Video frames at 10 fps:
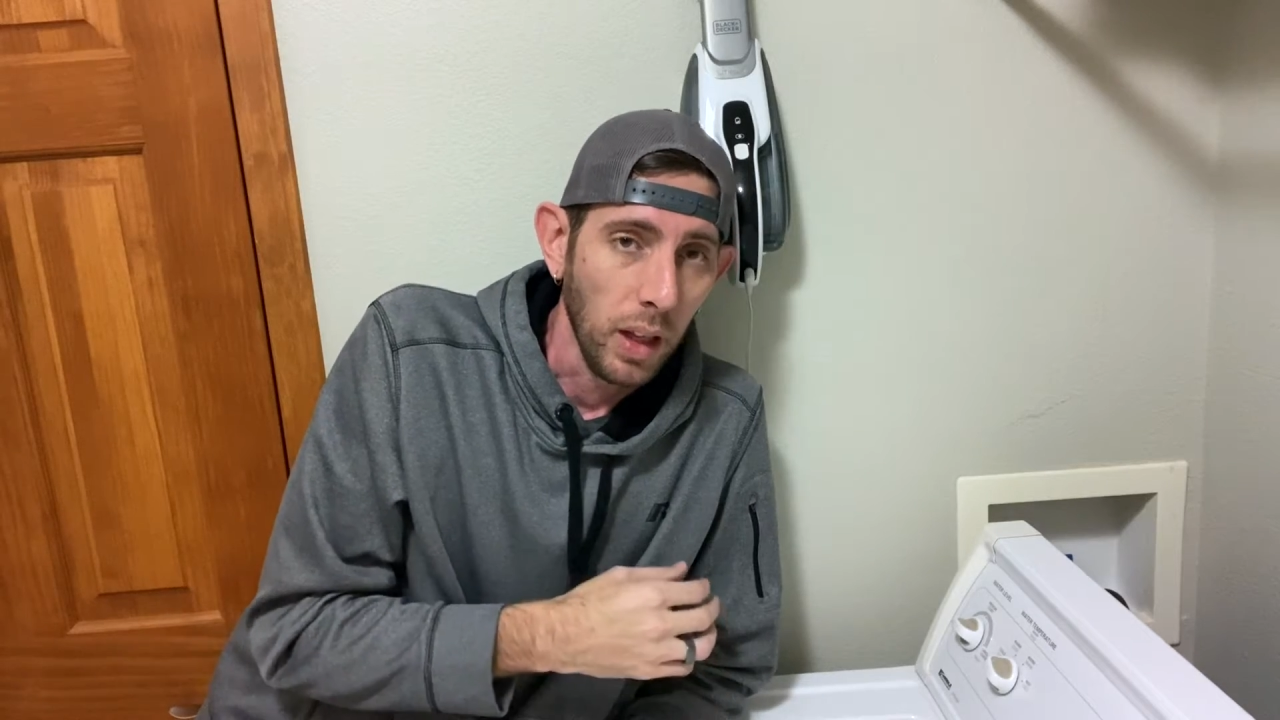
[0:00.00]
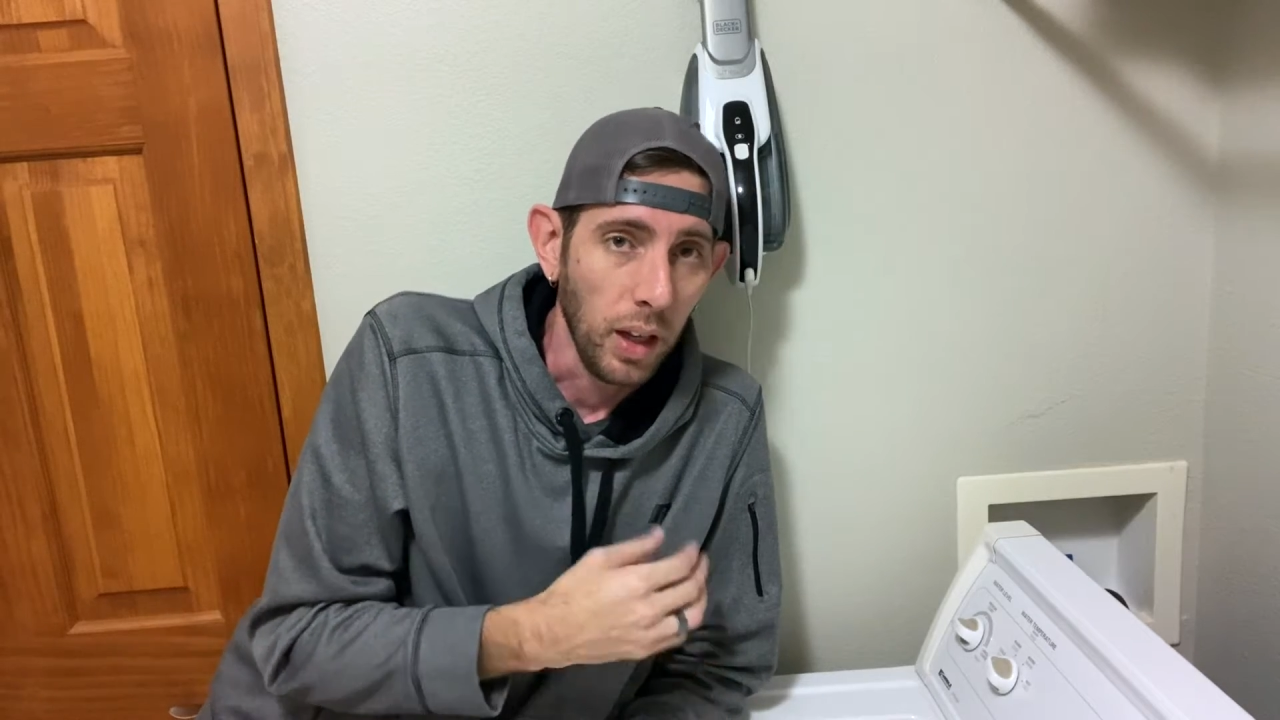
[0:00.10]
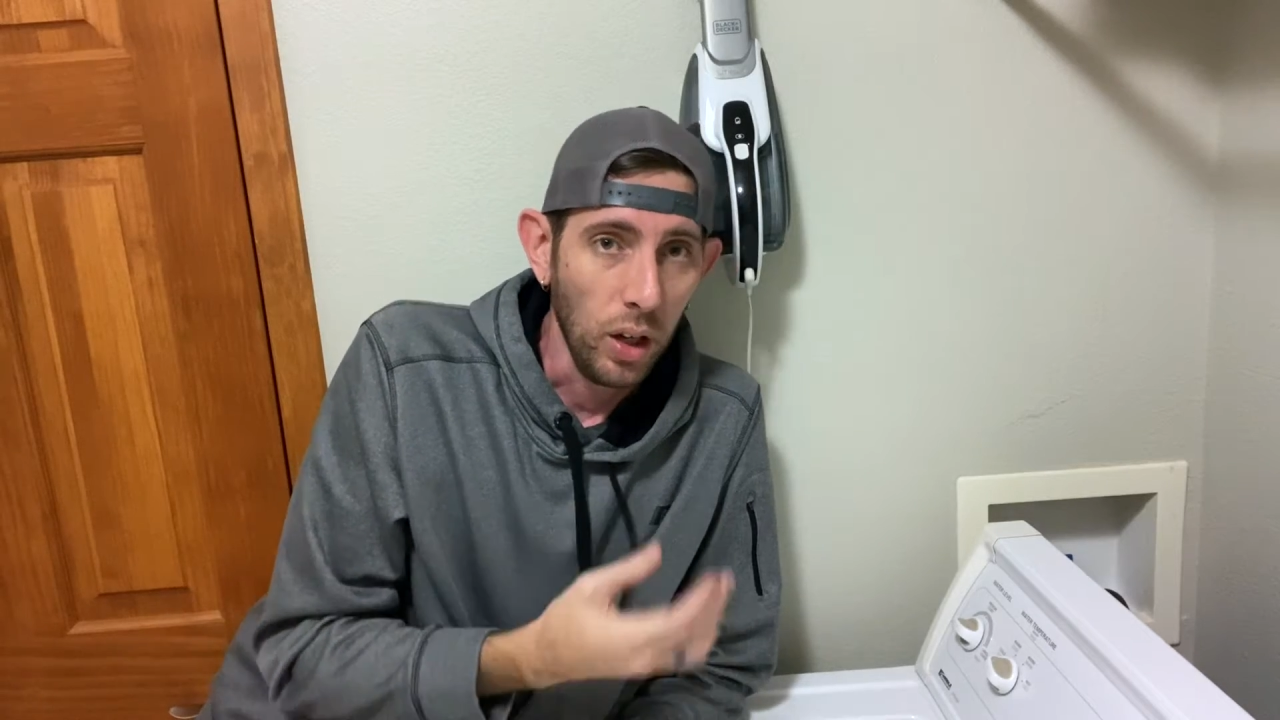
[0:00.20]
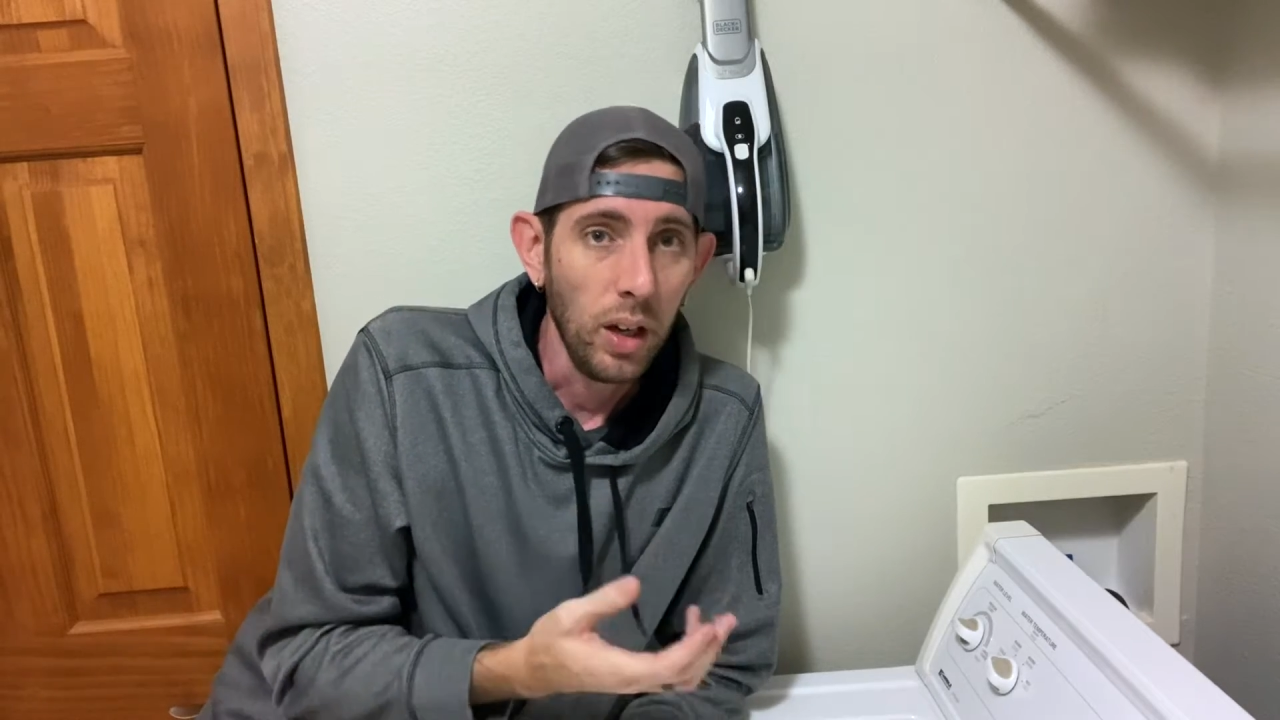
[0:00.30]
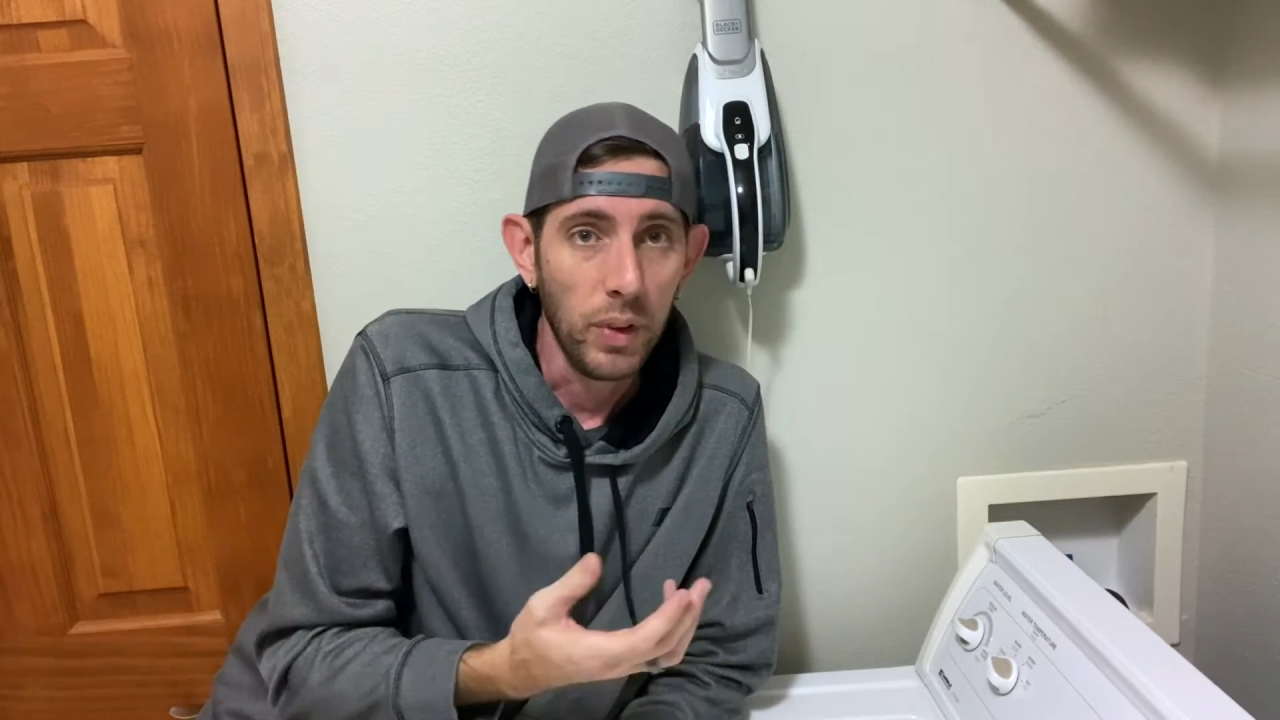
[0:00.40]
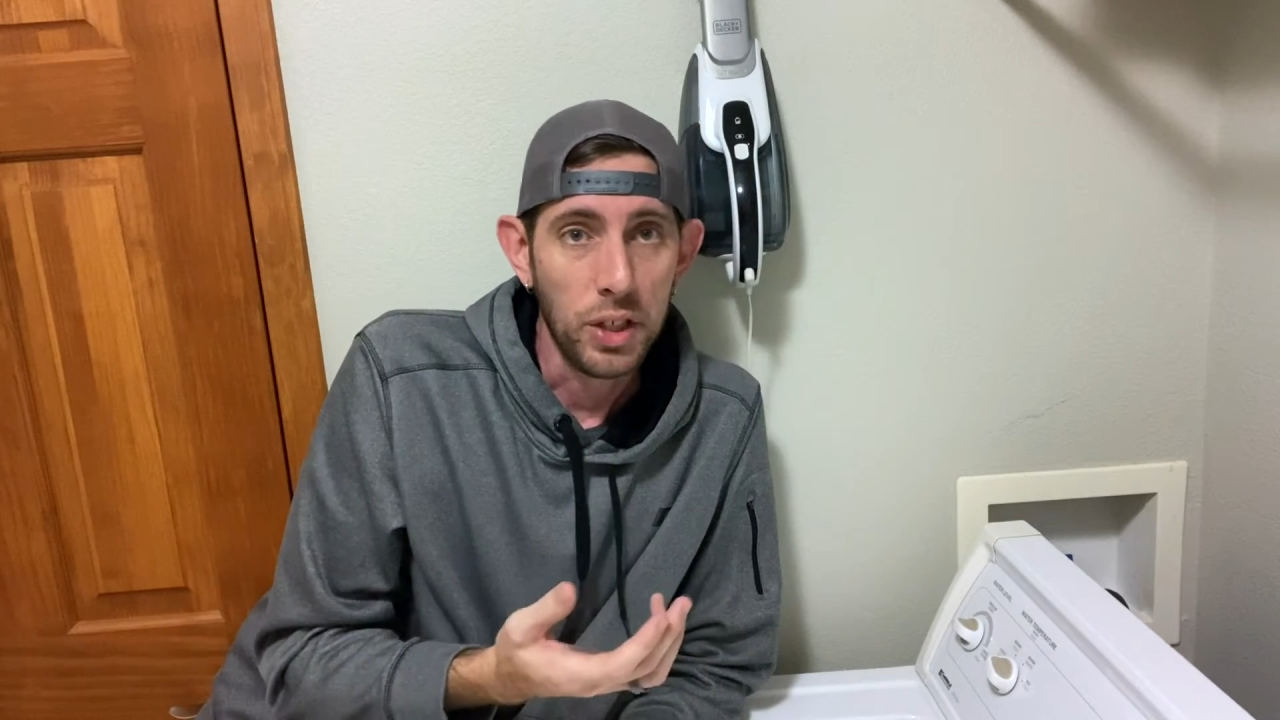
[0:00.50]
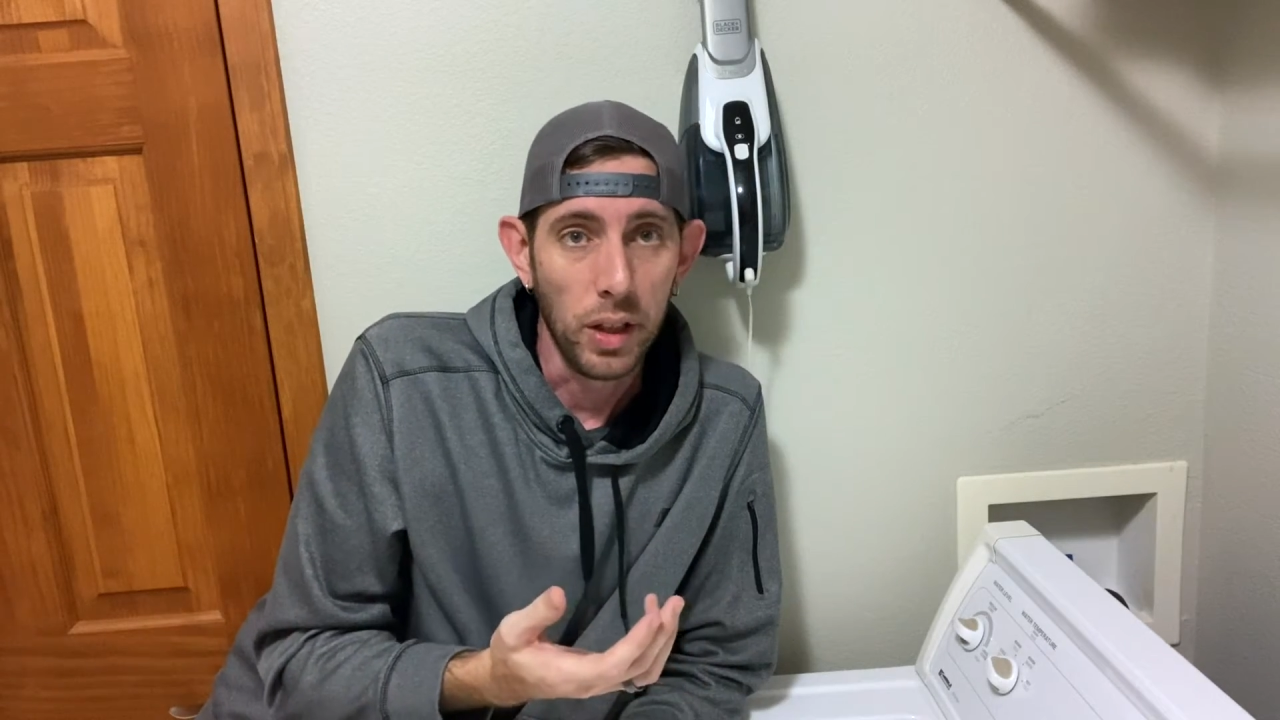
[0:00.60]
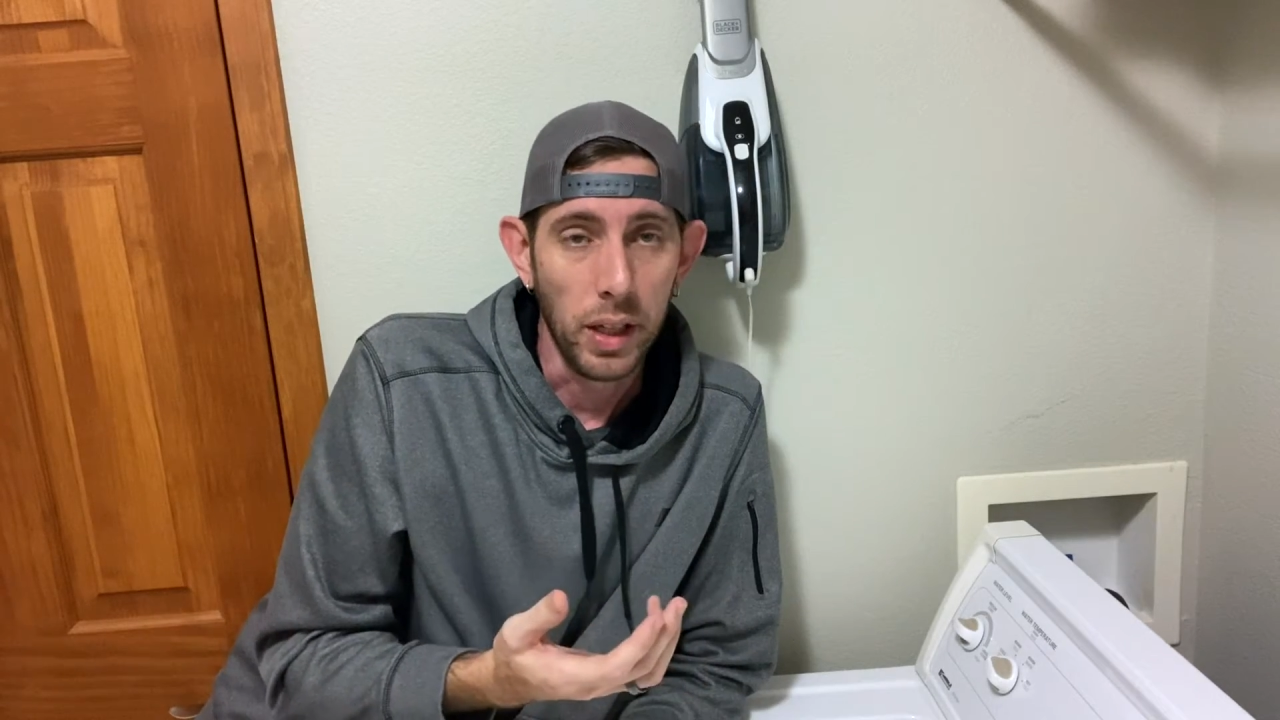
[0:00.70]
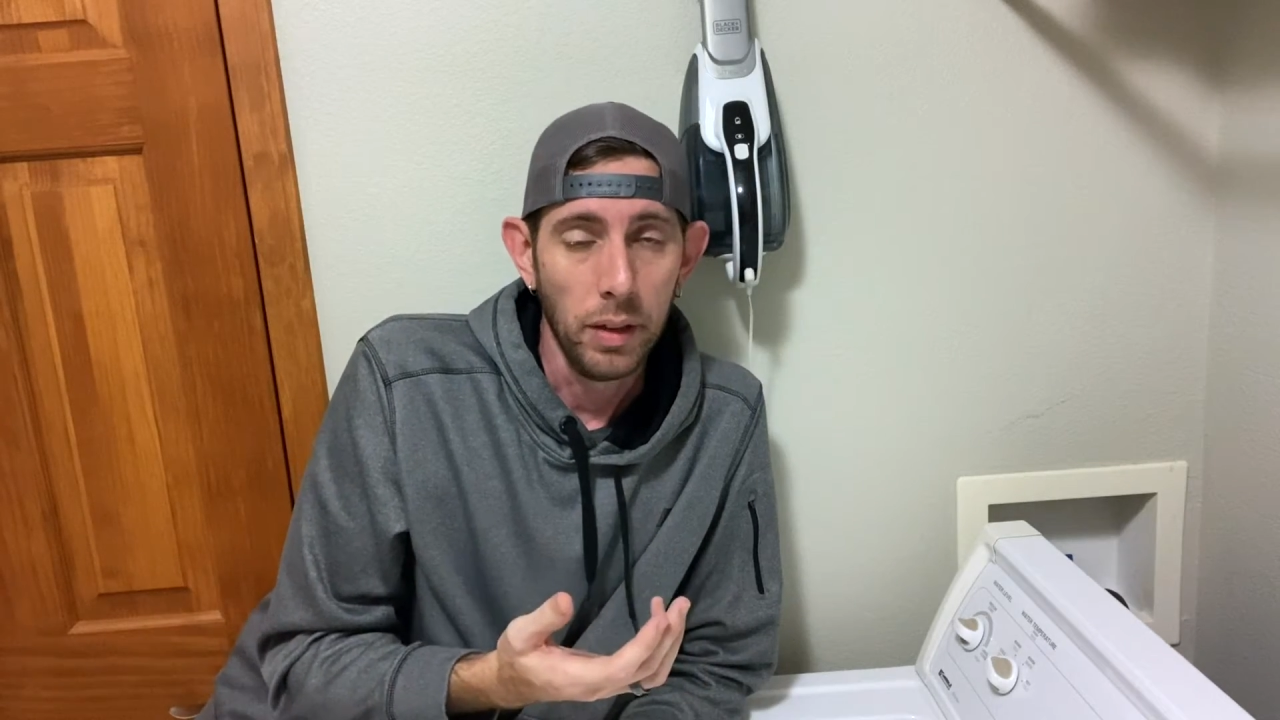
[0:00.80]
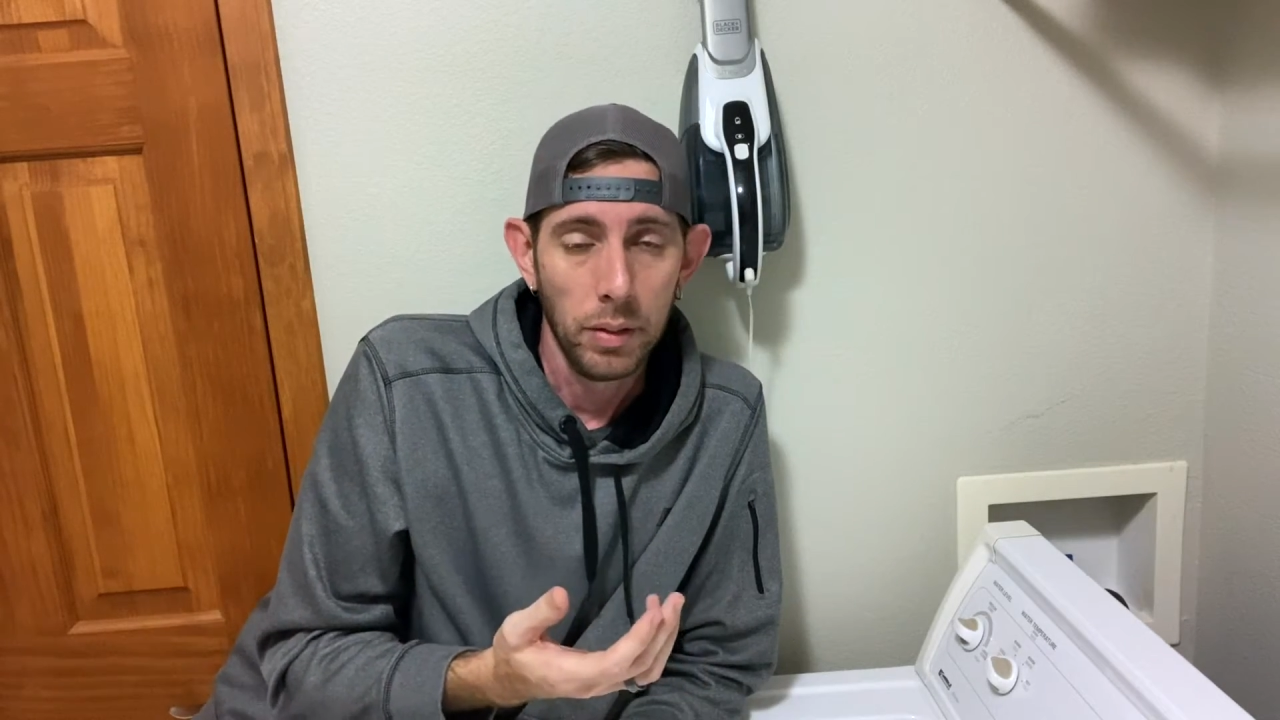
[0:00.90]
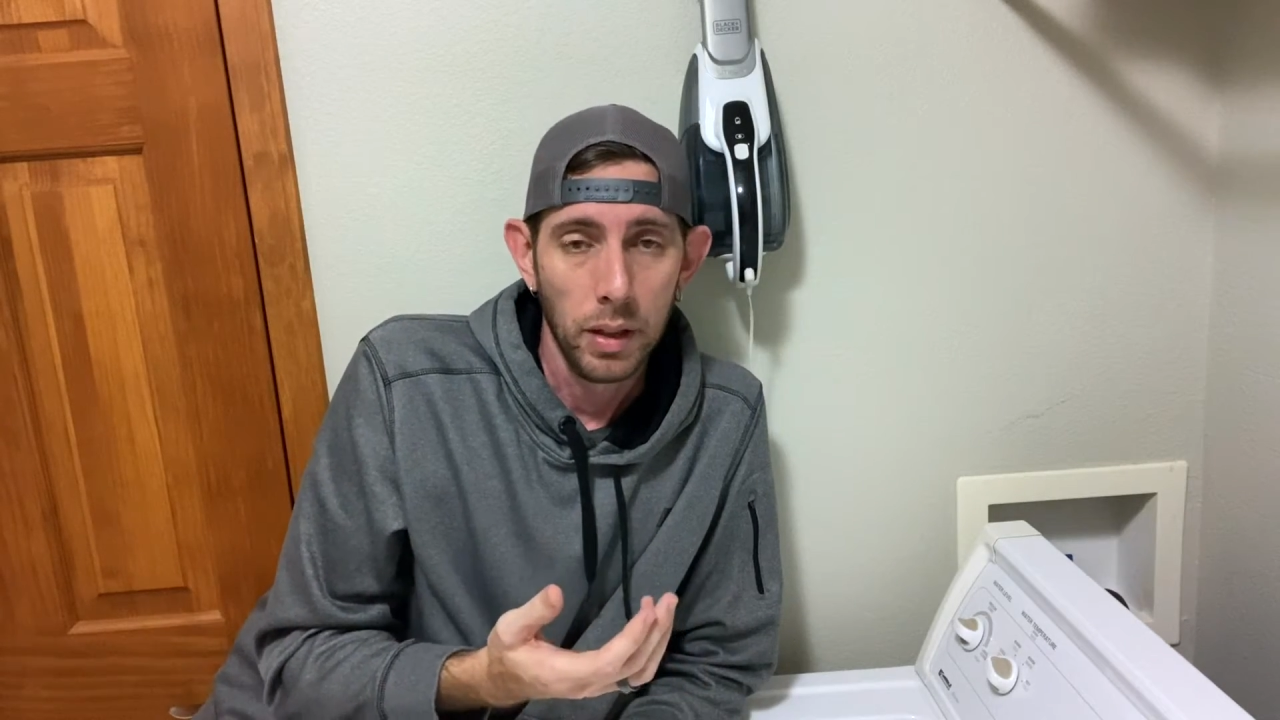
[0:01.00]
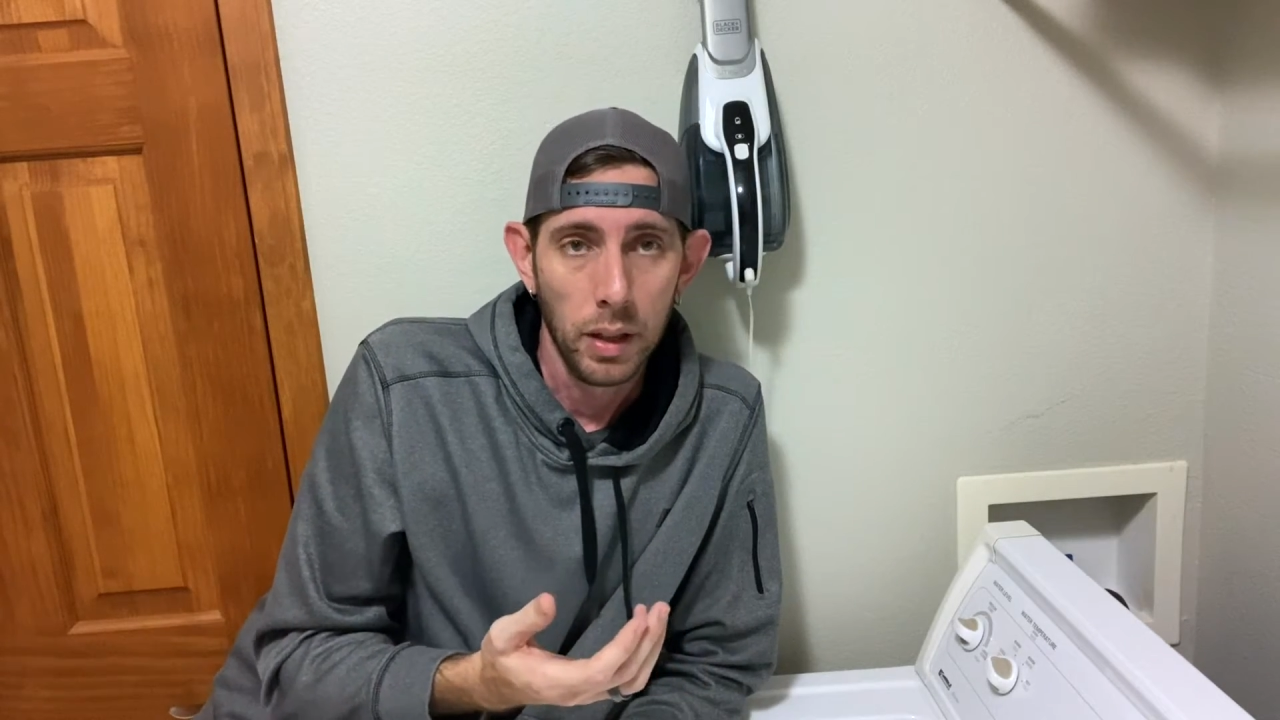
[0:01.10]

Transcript: it could eventually